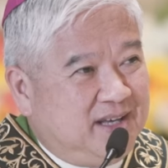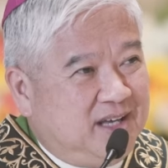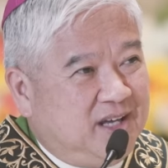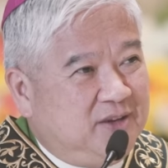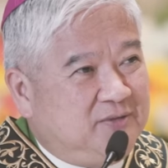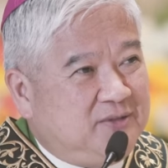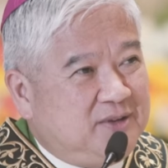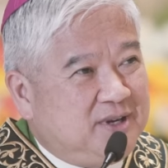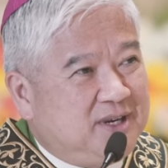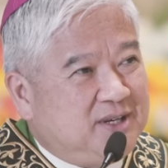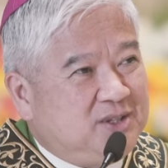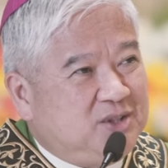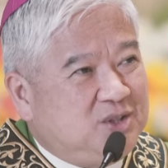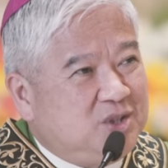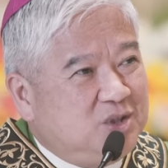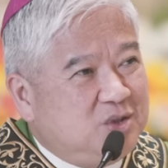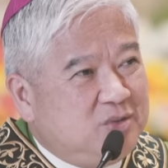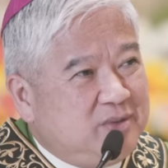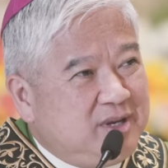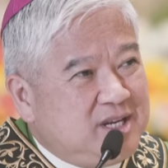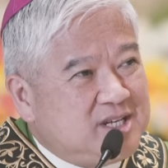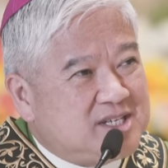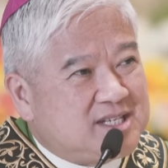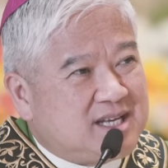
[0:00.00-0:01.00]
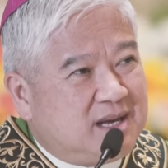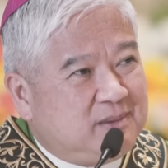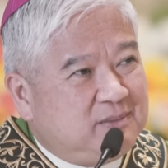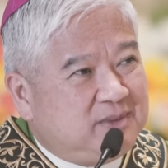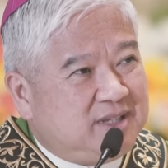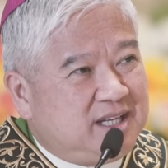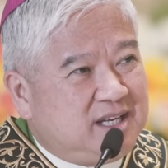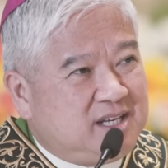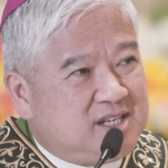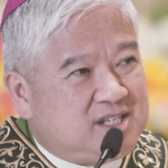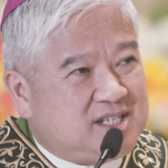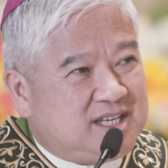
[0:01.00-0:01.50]
If you are doing
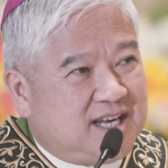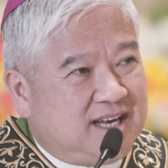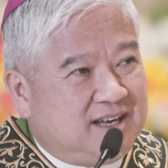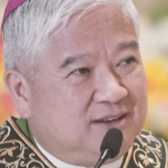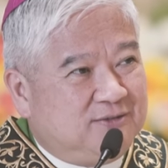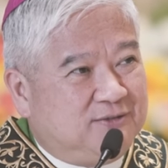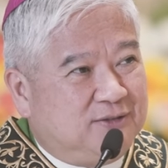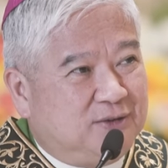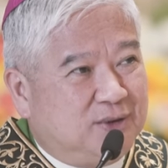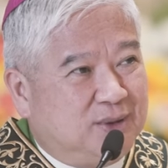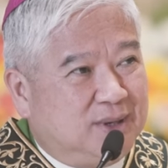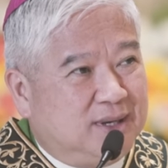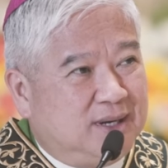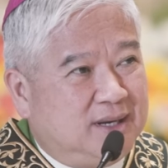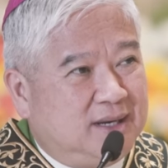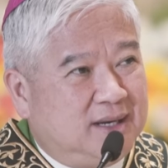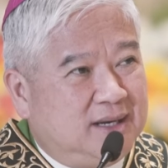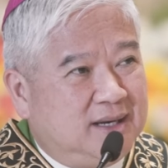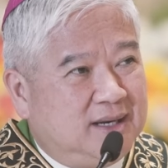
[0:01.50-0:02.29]
something sinful